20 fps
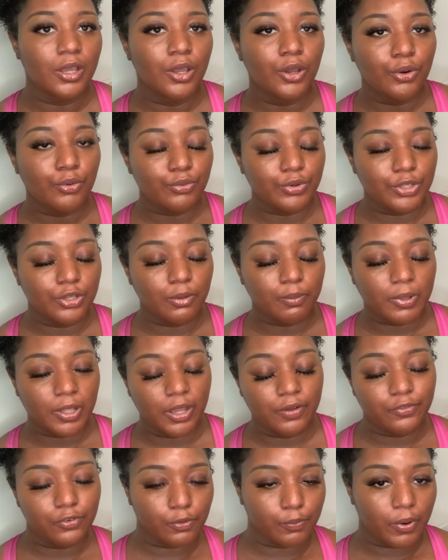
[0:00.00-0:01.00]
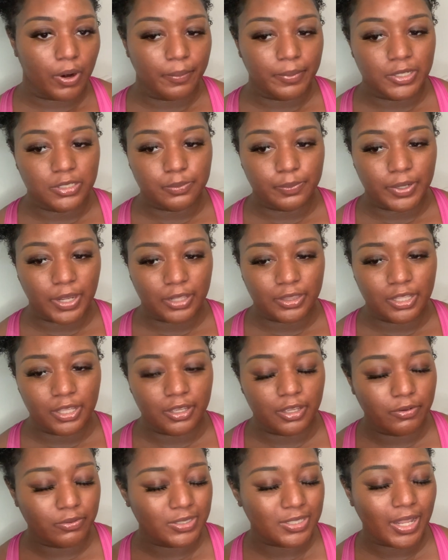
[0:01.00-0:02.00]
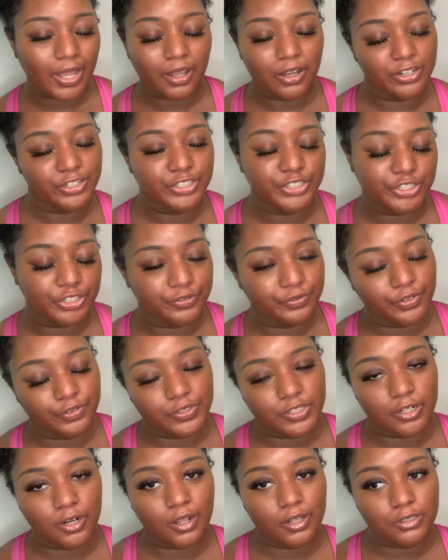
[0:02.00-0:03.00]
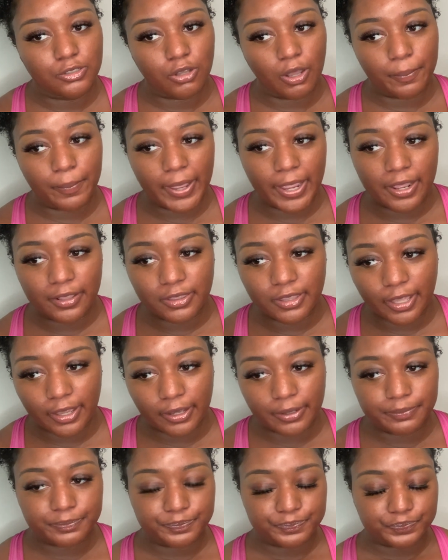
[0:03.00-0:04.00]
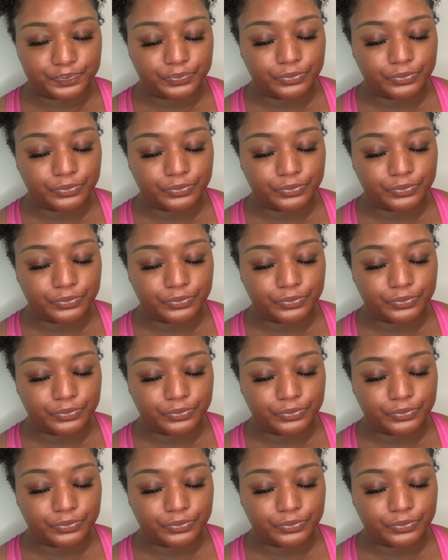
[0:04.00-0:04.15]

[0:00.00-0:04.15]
when you're applying for apartments. But I think it was like $150. So I paid that.